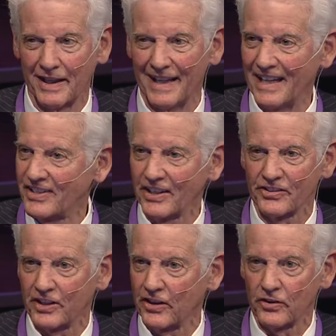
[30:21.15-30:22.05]
It
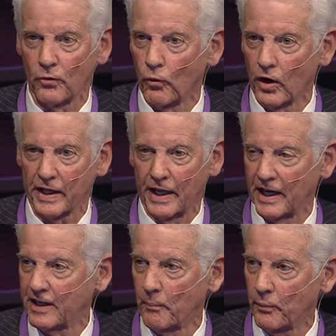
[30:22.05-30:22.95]
just doesn't work in a
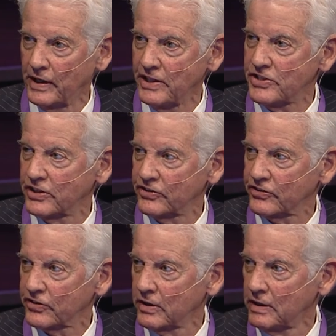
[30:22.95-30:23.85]

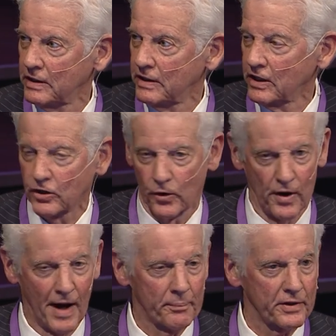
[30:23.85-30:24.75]
capricious,
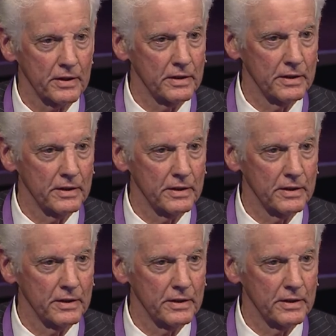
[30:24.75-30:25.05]
corrupt,